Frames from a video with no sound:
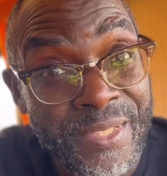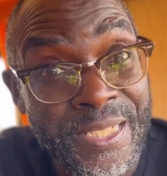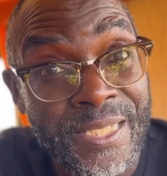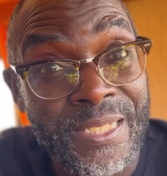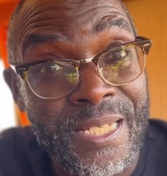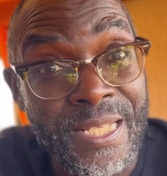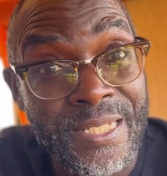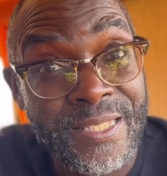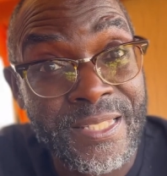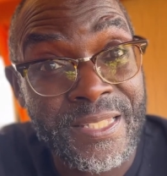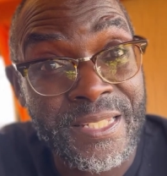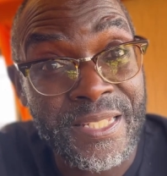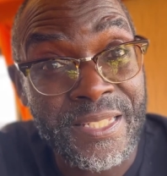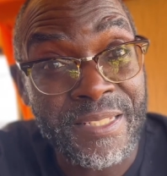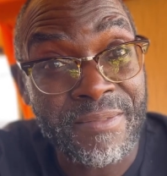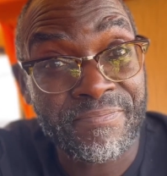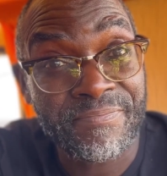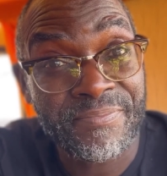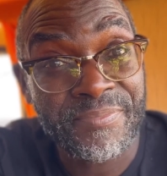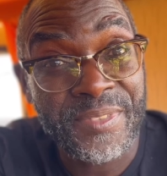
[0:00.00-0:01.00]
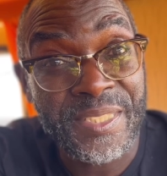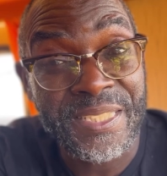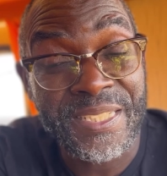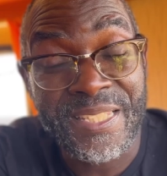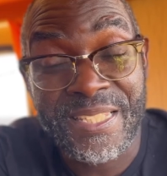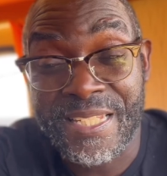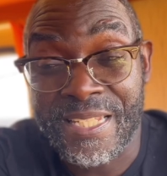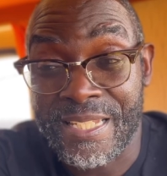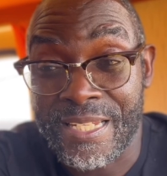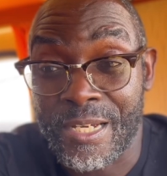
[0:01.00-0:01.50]
Let's
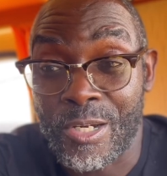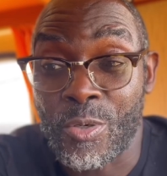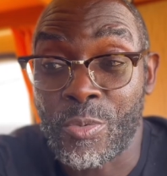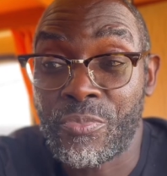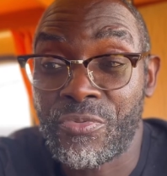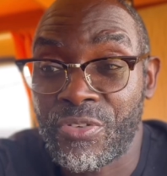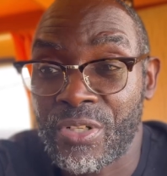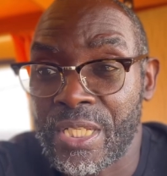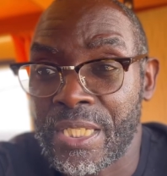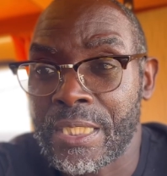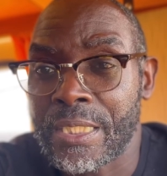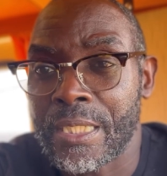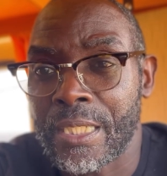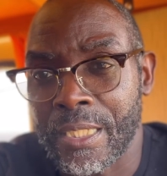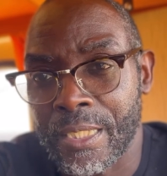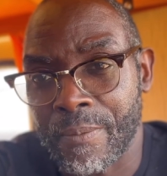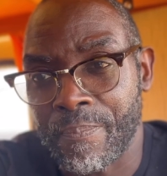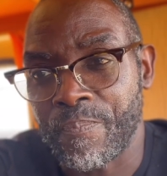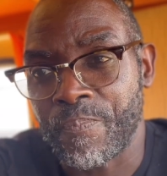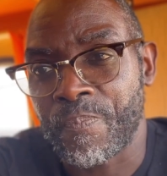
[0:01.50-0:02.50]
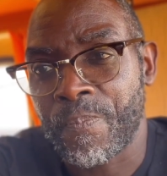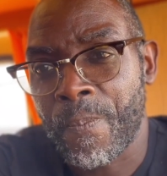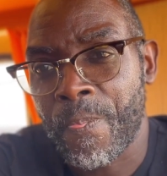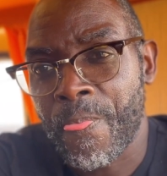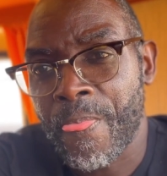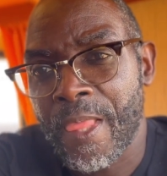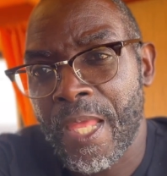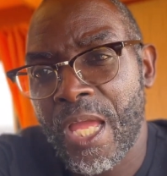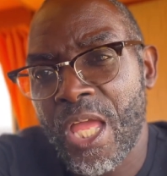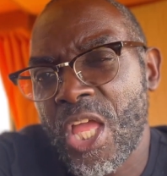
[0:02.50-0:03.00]
see. Hopefully
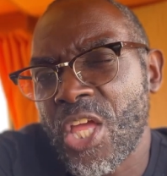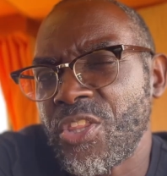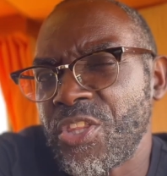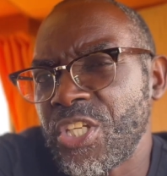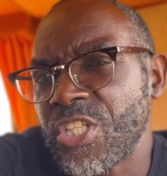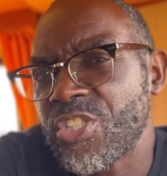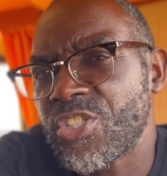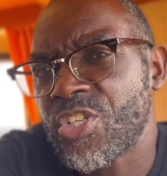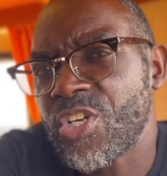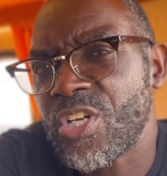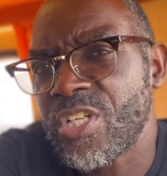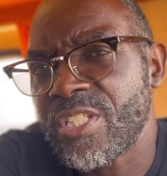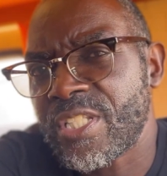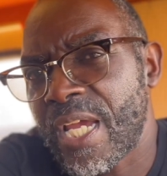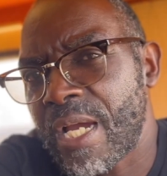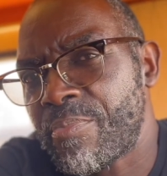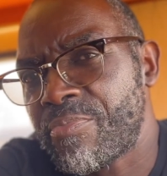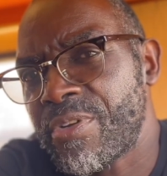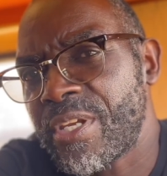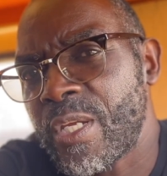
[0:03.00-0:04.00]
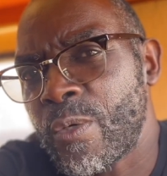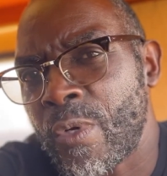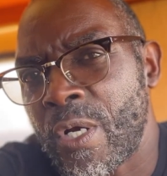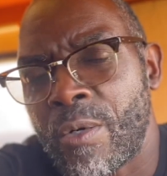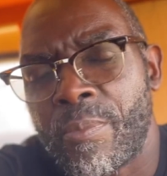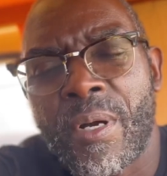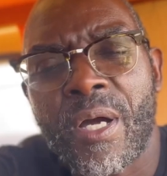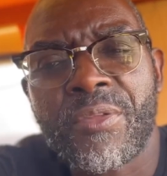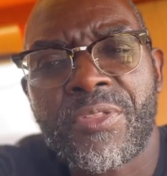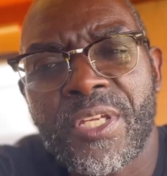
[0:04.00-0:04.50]
this turns out pretty well,
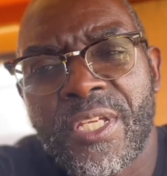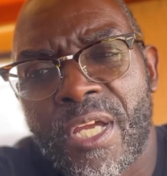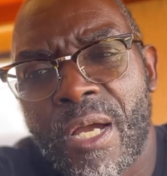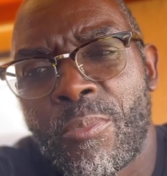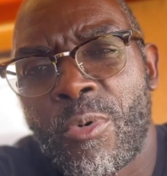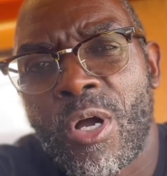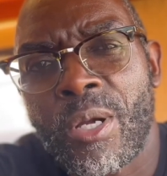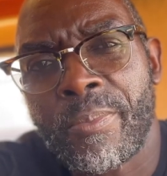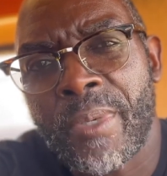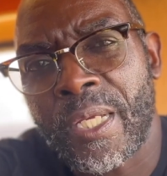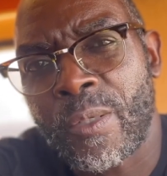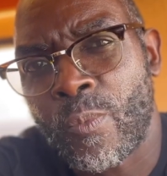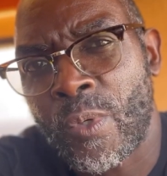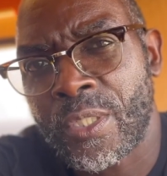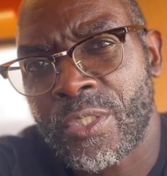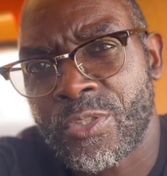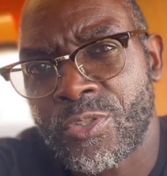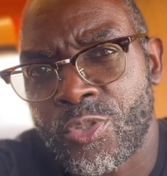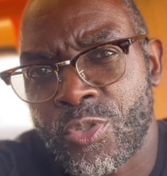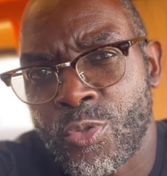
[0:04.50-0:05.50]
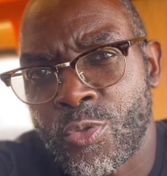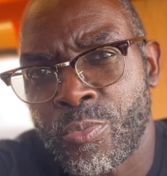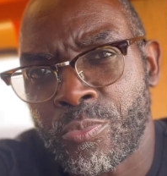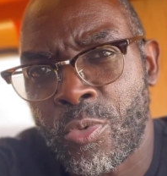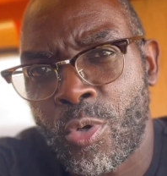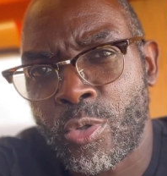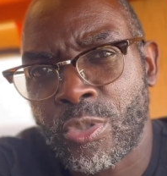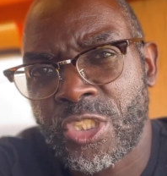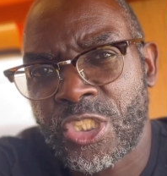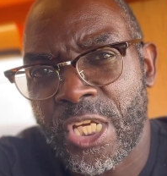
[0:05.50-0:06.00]
but I think I might make one or two
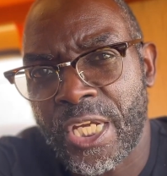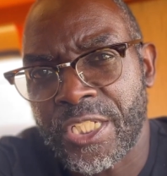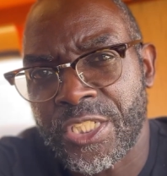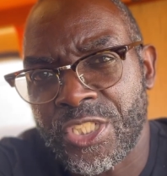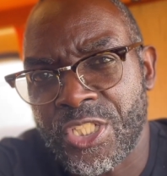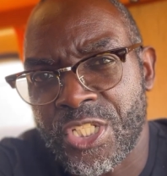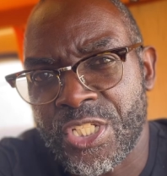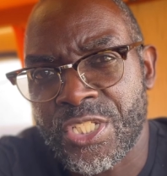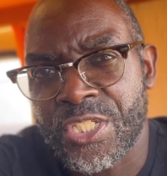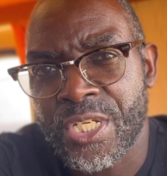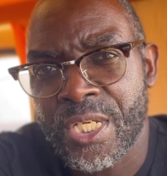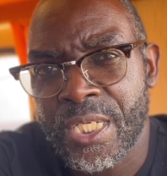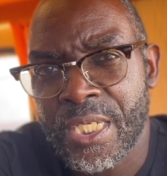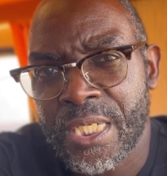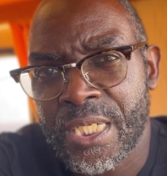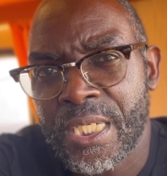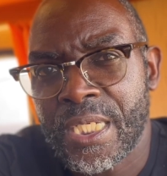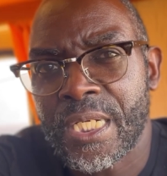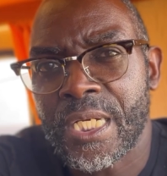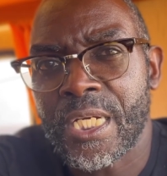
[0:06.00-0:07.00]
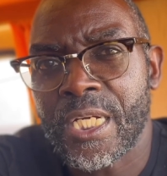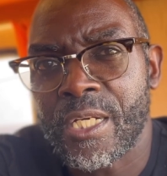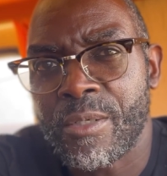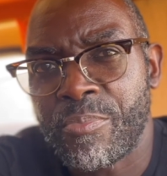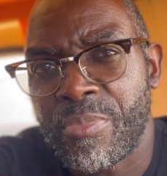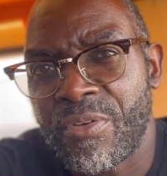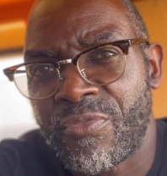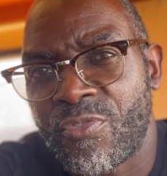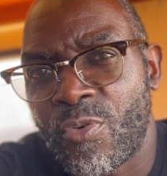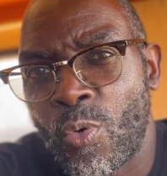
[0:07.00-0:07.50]
more changes
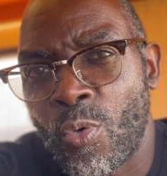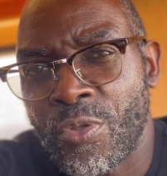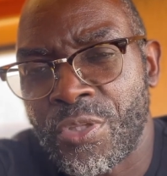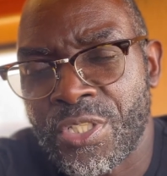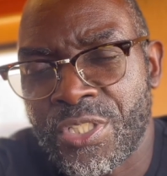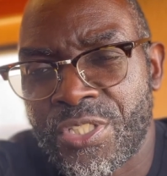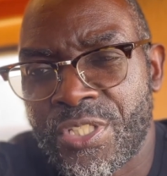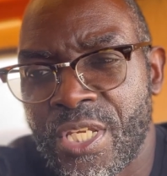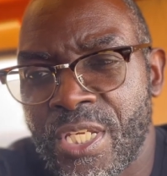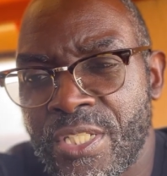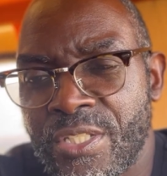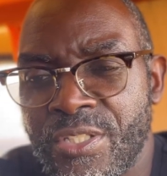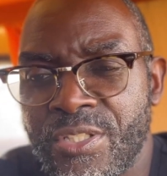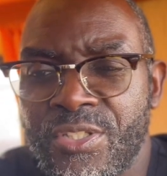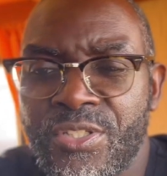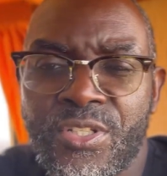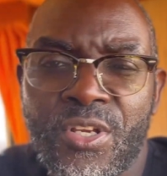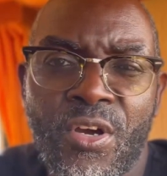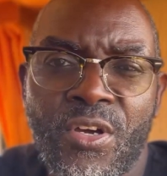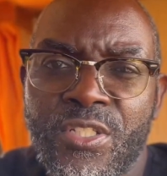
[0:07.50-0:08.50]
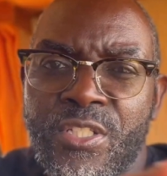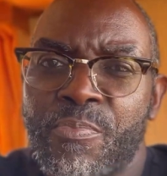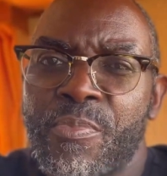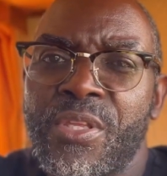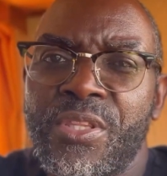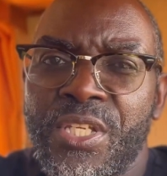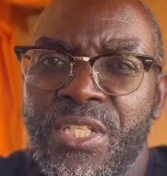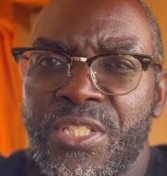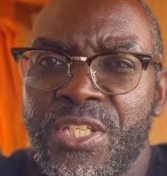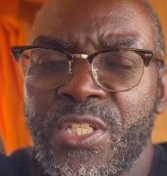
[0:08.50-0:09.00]
before the season starts. But
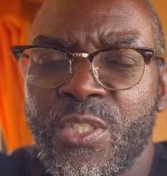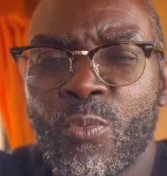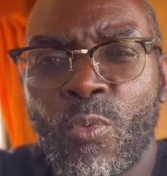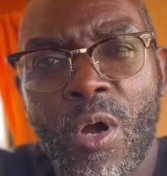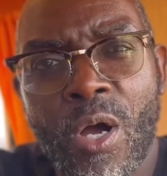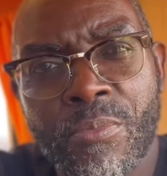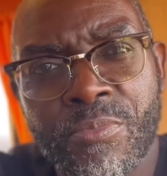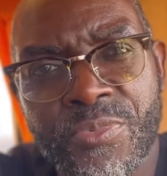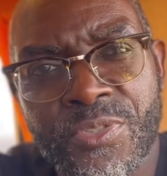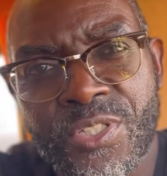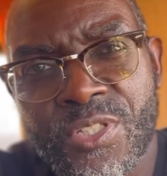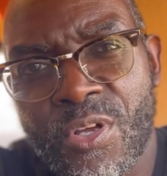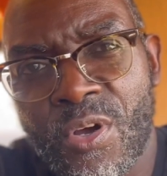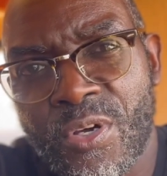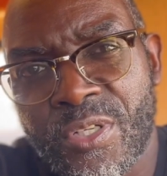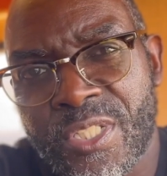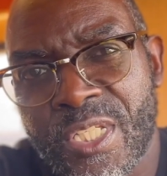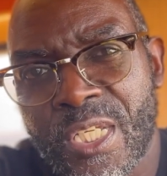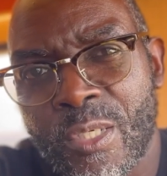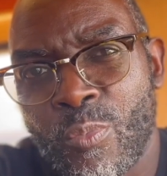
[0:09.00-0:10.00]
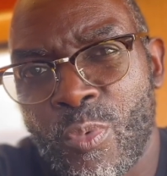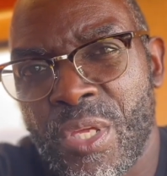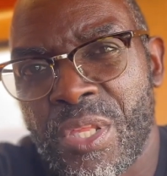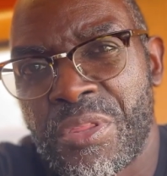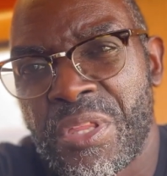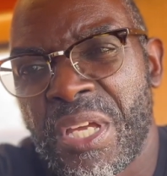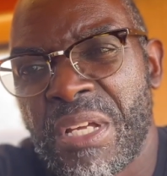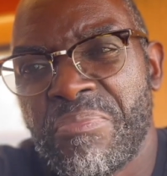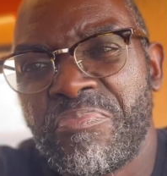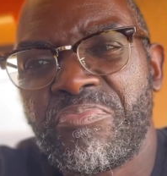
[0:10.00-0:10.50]
this is what I'm starting with
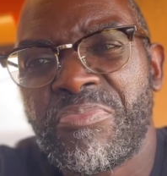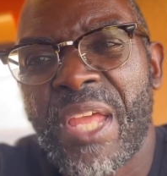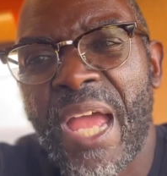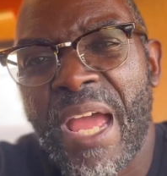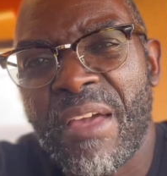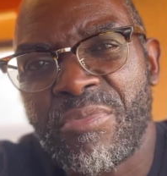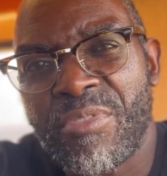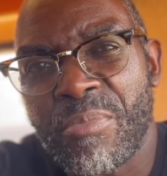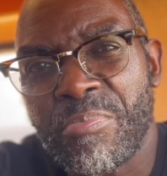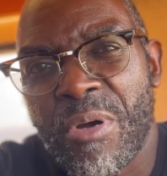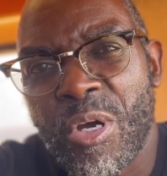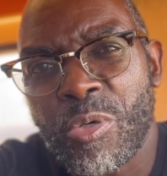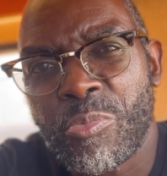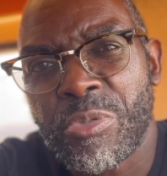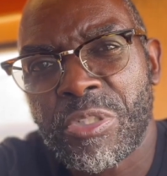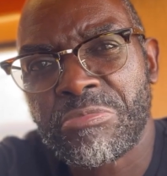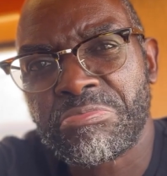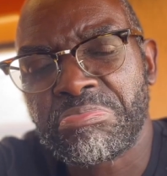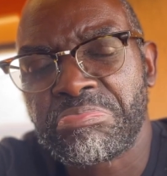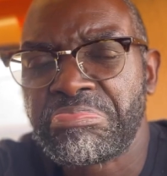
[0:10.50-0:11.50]
at the moment.